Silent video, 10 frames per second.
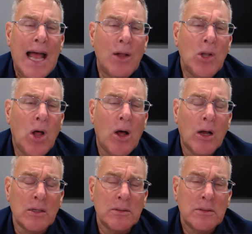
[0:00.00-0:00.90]
how
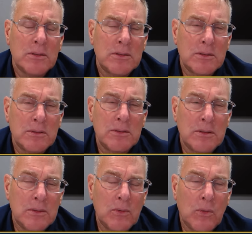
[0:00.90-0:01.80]
long
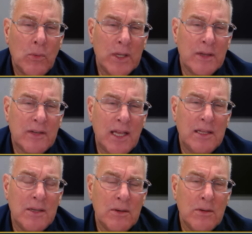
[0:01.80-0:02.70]
will it
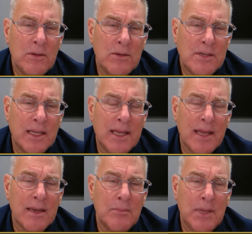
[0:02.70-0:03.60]
take you to
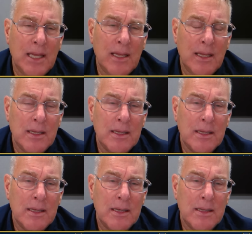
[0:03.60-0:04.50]
get me
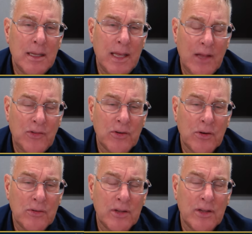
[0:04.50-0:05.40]
the
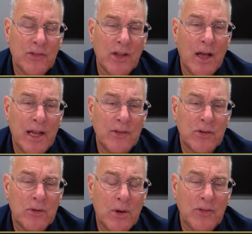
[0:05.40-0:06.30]
answer to this
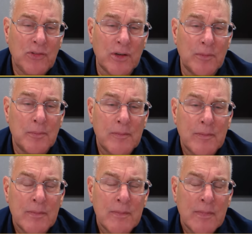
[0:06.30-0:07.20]
unanswered question?
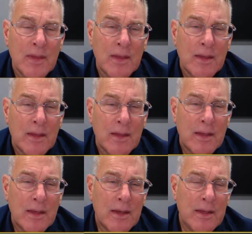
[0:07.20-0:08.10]

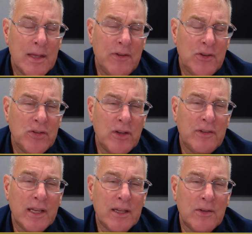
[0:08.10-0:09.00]
Uh, if it should
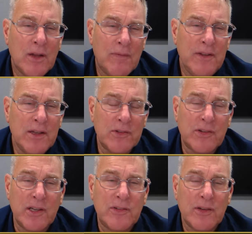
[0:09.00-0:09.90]
take a, a field
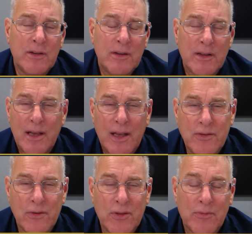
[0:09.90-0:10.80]
season uh,
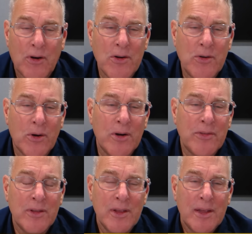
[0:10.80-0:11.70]
and you're in the far
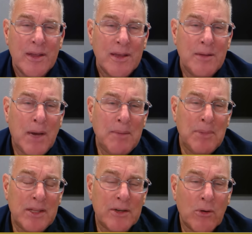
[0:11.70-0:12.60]
north, it might
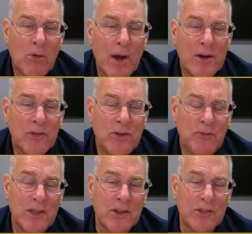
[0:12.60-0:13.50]
be that it requires two
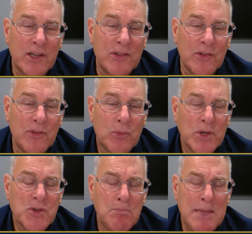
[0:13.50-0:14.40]
field seasons,
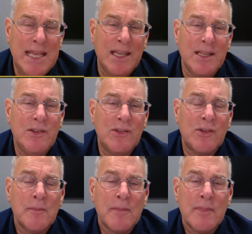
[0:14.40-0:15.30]
which means